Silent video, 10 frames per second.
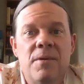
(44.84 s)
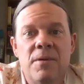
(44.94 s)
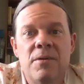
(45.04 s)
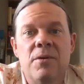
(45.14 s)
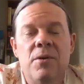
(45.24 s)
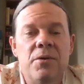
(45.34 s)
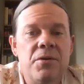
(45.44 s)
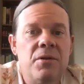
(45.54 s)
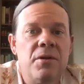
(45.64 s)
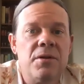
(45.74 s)
They're
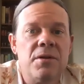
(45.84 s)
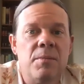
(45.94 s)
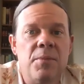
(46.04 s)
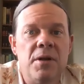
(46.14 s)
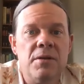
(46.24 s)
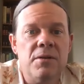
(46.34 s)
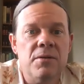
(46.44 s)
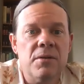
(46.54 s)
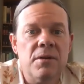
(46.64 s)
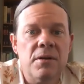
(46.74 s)
also known as the
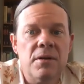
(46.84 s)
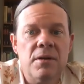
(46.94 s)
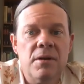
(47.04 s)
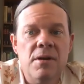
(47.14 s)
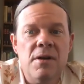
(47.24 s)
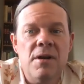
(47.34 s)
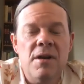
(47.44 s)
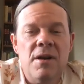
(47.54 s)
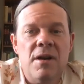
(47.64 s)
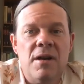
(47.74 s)
Pentateuch.
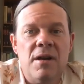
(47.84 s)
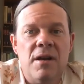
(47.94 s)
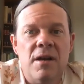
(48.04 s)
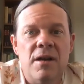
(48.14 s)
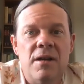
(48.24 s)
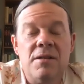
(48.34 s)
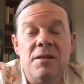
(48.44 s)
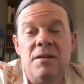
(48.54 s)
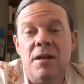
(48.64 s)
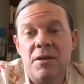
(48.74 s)
And
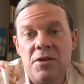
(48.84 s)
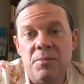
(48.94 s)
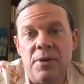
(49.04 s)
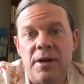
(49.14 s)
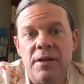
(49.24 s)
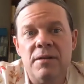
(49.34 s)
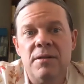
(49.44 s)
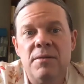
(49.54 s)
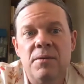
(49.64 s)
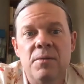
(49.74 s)
next Shabbat,
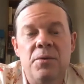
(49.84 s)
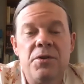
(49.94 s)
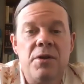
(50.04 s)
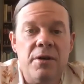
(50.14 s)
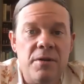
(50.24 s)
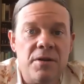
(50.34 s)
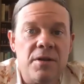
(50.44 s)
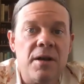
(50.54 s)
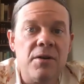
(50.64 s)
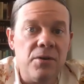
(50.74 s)
we'll start the
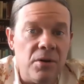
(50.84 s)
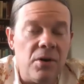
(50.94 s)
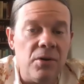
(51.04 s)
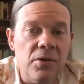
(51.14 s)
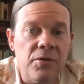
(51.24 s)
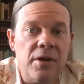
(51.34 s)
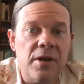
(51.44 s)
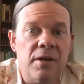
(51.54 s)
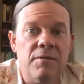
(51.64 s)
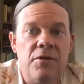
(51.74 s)
cycle all over
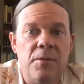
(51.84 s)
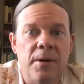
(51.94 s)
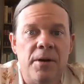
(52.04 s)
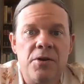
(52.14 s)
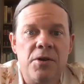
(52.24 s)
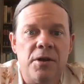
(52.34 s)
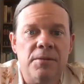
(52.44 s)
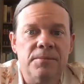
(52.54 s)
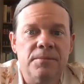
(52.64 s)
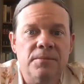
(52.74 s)
again for the parasha
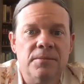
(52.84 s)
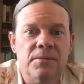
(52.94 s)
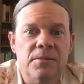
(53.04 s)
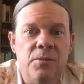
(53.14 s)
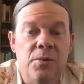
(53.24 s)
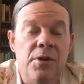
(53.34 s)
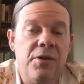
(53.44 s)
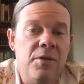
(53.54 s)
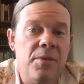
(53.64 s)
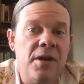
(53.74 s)
with
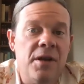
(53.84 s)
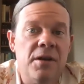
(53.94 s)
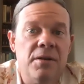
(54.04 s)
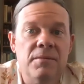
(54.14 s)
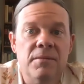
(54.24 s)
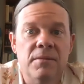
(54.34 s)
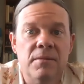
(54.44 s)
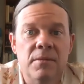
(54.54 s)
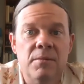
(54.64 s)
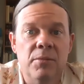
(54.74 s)
the beginning,
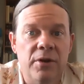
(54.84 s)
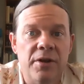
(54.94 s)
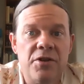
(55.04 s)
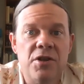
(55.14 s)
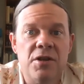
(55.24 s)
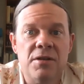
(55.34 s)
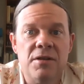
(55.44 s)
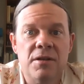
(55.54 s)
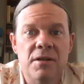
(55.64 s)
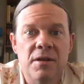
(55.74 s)
Bereshit.
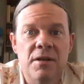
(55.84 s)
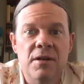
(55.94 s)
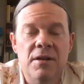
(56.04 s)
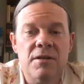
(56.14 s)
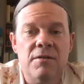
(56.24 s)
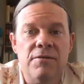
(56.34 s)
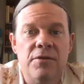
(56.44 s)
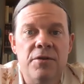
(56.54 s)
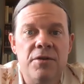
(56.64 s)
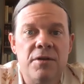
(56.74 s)
It's the
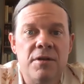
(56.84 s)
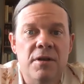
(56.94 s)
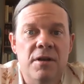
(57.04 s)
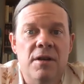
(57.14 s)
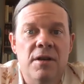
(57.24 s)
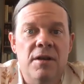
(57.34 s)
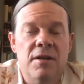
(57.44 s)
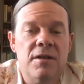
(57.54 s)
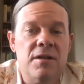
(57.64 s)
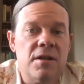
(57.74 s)
first
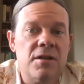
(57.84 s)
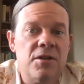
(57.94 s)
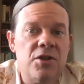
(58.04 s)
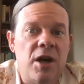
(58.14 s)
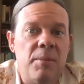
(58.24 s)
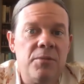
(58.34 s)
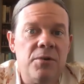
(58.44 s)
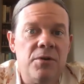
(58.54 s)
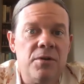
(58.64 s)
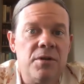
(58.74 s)
six
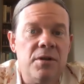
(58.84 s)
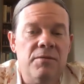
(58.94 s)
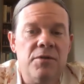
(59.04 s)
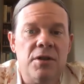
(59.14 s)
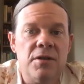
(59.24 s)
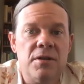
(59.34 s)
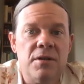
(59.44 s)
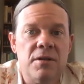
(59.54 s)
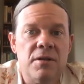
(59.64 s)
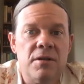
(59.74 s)
chapters of
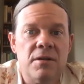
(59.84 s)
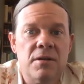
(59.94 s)
Genesis.